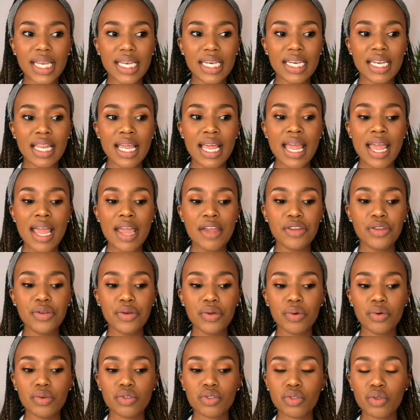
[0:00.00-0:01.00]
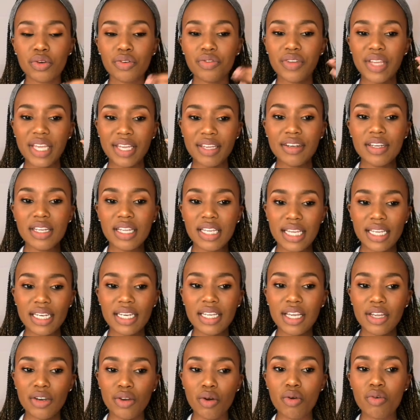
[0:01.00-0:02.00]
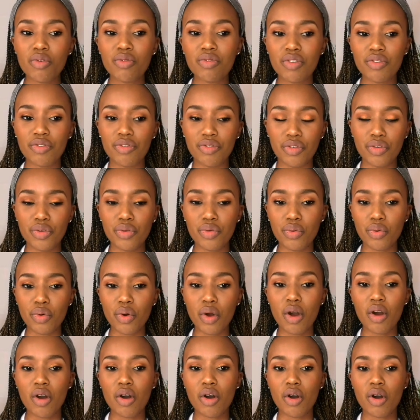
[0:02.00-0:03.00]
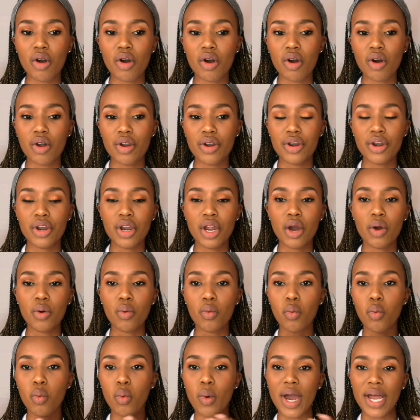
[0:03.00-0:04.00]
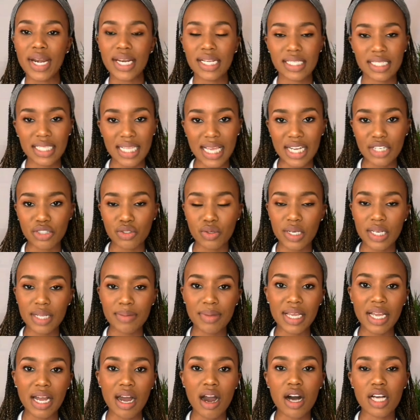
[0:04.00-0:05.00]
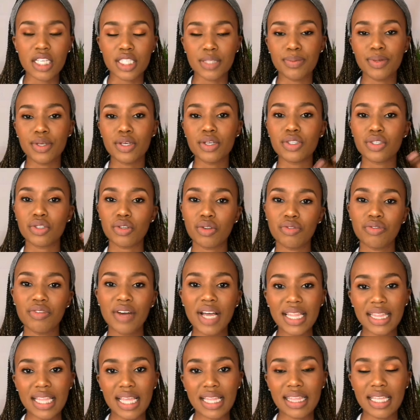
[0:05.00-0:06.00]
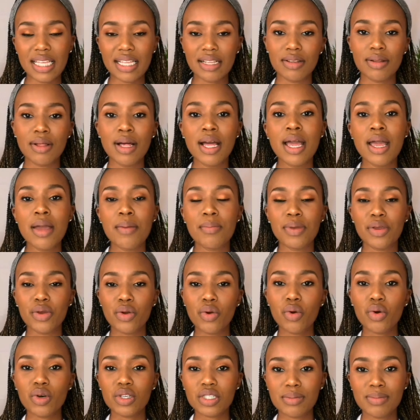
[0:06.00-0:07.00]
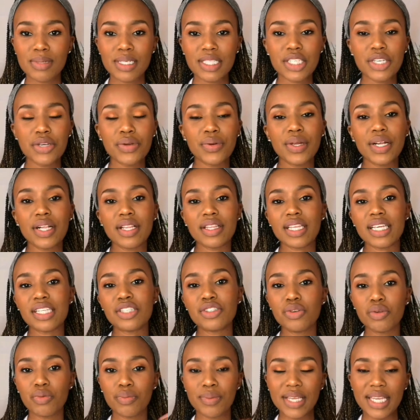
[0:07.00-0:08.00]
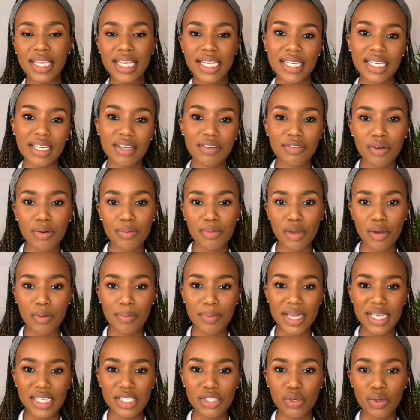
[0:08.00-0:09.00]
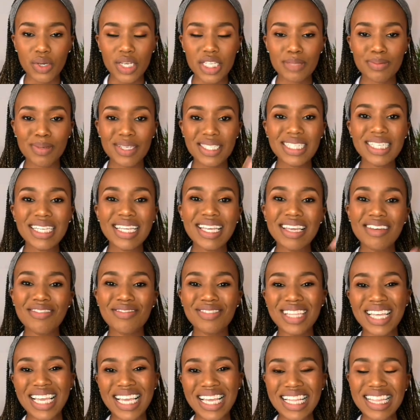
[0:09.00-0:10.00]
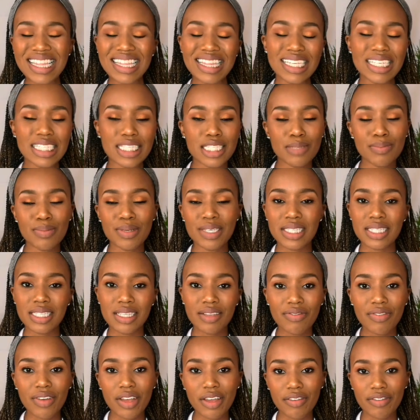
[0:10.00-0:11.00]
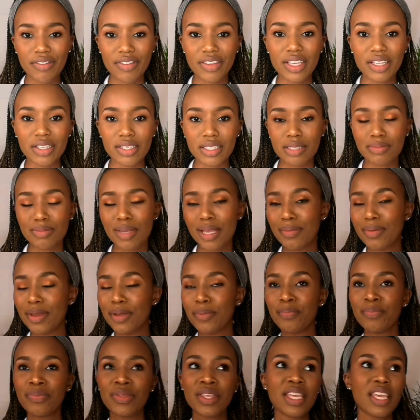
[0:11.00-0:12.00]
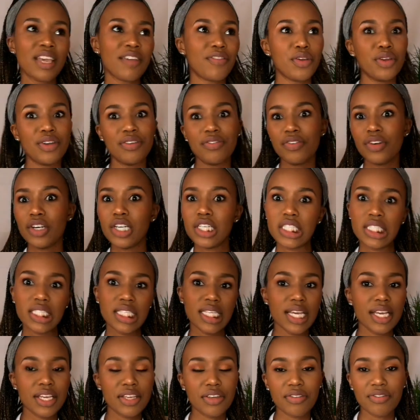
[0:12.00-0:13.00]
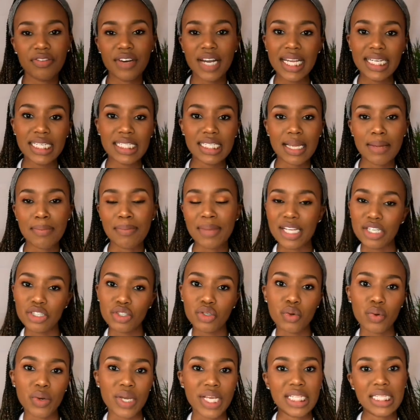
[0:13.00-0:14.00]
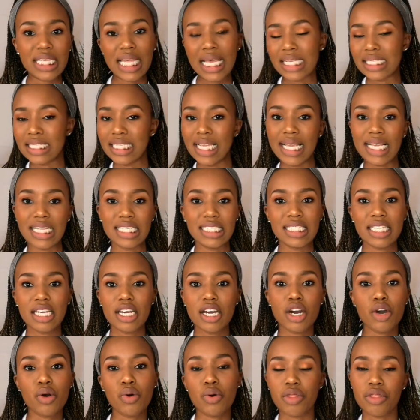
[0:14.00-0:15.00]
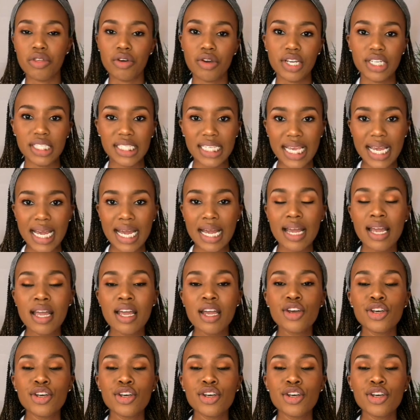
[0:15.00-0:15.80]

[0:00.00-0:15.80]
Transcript: in, sort of getting an overview on what is actually being asked, because you'll find that there'll be course material that you'll be getting from your mentor, especially if they're in that specific field. Maybe if you're in first year, you find a mentor in like second year or third year.